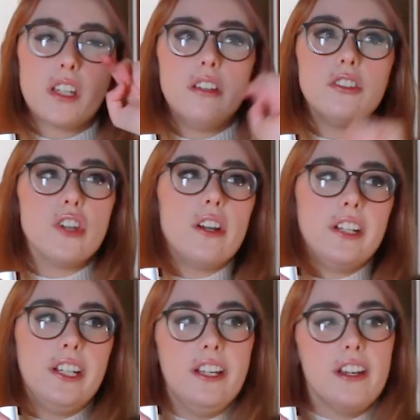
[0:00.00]

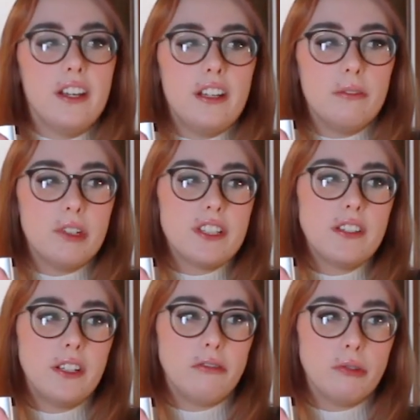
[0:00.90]
Johnny
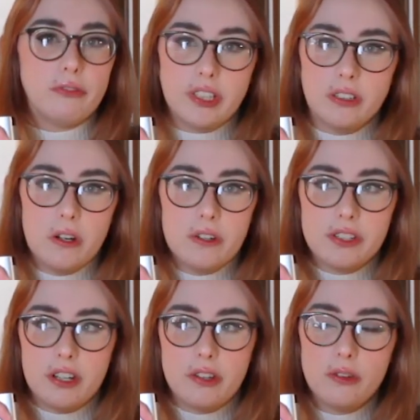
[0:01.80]
recently revealed
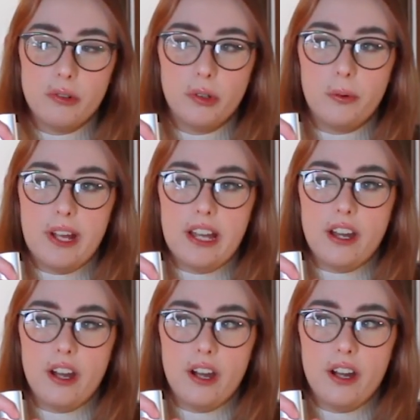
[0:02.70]
through
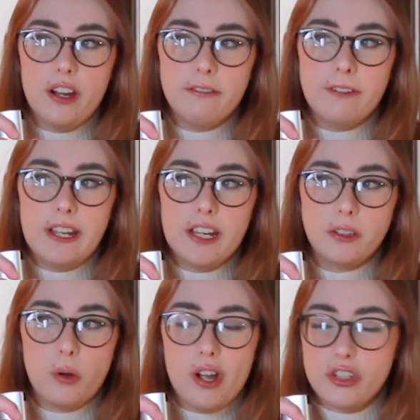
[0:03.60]
a
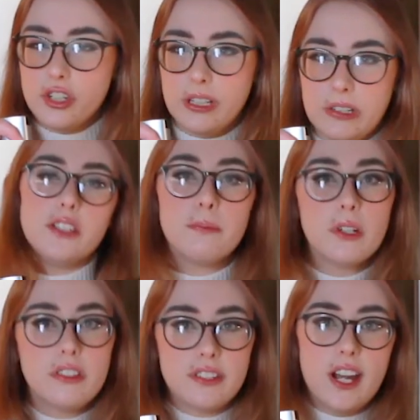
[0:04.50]
fan questionnaire his
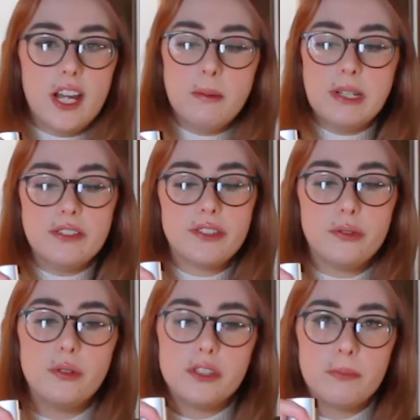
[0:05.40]
birth time, and
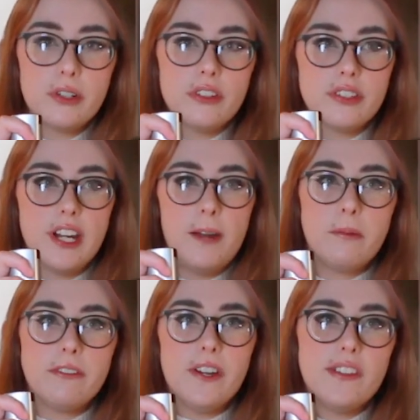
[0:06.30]
through his birth time
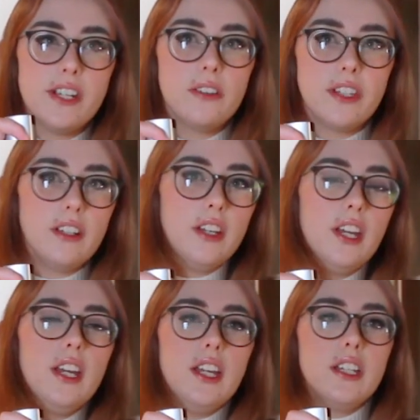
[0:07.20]
we found out that
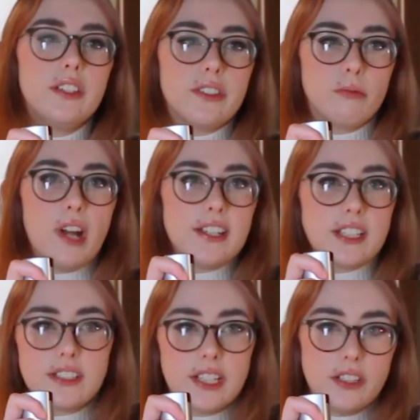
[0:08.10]
his
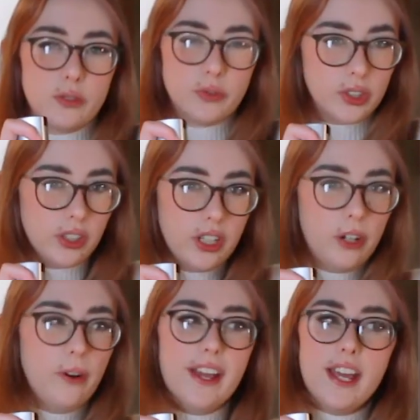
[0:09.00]
rising sign is
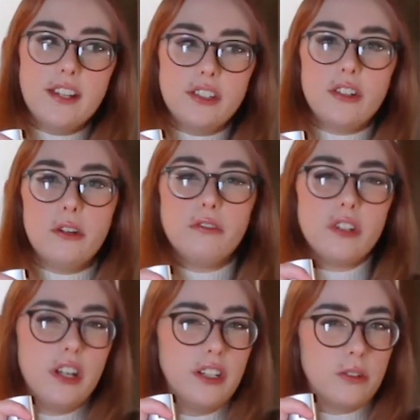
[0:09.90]
Virgo. And you know, if you're
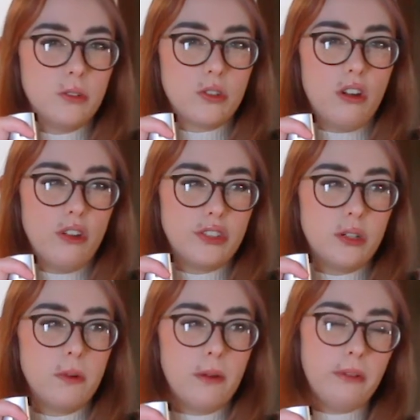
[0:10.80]
not into astrology, you're
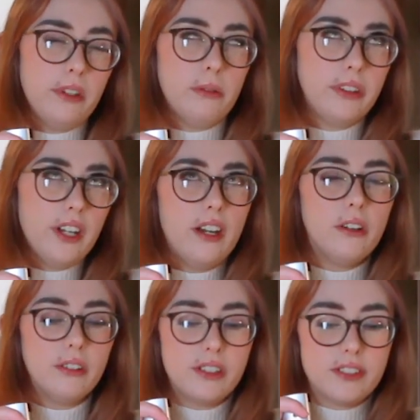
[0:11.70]
probably like, what the
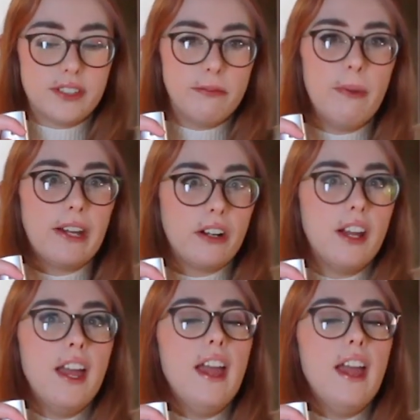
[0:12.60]
hell, why does this even matter?